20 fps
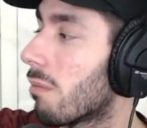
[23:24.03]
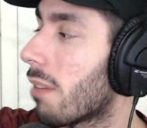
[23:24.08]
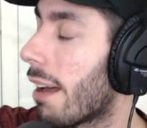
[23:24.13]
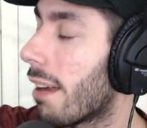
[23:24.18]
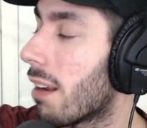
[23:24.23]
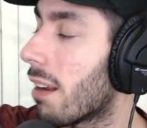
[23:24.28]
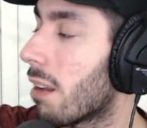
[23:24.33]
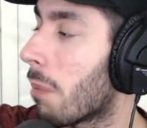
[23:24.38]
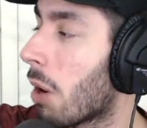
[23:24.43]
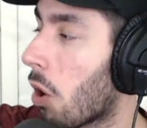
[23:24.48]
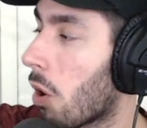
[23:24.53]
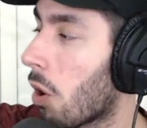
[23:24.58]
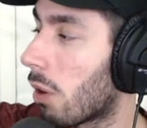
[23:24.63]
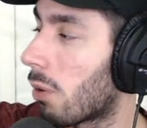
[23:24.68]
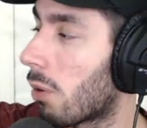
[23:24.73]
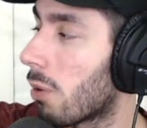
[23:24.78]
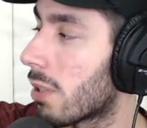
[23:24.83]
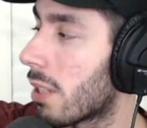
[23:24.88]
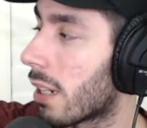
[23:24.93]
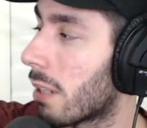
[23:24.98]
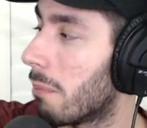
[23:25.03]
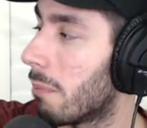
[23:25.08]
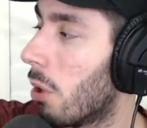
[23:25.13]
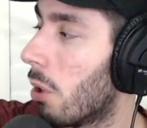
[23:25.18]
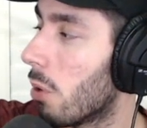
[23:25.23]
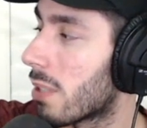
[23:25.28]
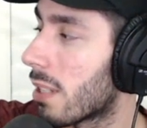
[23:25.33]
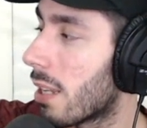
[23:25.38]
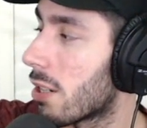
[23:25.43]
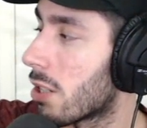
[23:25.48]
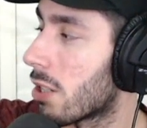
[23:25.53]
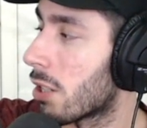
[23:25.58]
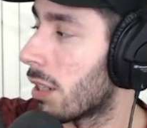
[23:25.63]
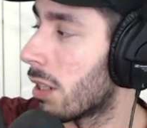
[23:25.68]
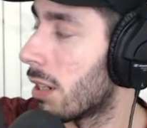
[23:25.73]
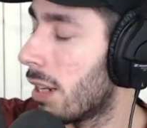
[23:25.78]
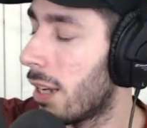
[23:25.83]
edit my article so I can post that shit.